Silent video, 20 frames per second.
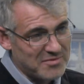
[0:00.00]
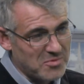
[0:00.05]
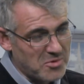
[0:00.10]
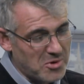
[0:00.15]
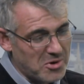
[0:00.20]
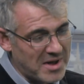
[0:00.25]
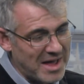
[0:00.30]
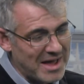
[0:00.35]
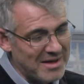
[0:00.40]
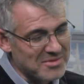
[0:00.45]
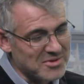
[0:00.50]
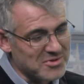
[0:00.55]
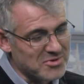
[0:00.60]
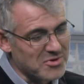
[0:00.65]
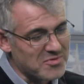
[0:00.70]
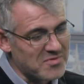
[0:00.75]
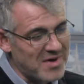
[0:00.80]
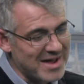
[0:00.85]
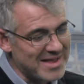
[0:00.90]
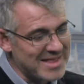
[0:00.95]
to walk out the
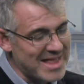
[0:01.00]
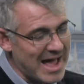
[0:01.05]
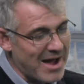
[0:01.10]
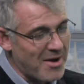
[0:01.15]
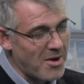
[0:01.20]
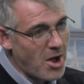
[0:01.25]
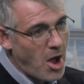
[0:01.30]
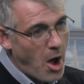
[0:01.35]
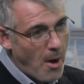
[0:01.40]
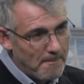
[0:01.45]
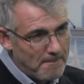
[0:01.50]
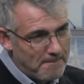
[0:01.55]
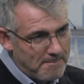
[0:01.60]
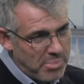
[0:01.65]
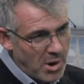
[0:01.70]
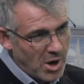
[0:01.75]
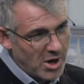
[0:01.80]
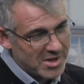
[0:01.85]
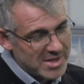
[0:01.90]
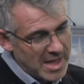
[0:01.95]
door right now.
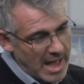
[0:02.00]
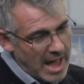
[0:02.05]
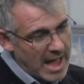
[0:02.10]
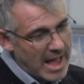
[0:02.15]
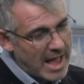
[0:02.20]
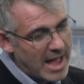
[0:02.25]
But